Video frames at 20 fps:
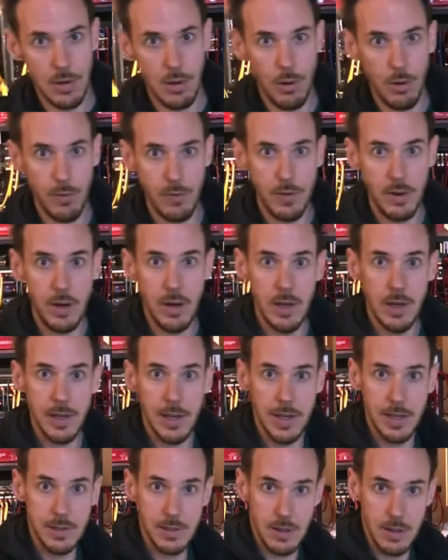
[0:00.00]
of
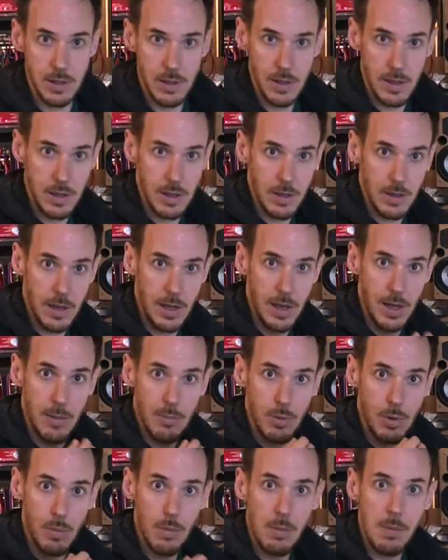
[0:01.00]
aliasing, I
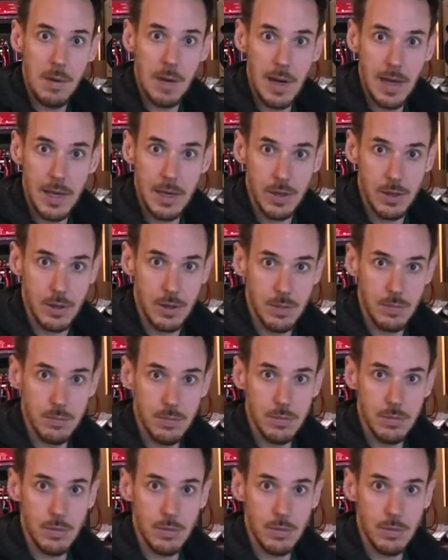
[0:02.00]
probably like it.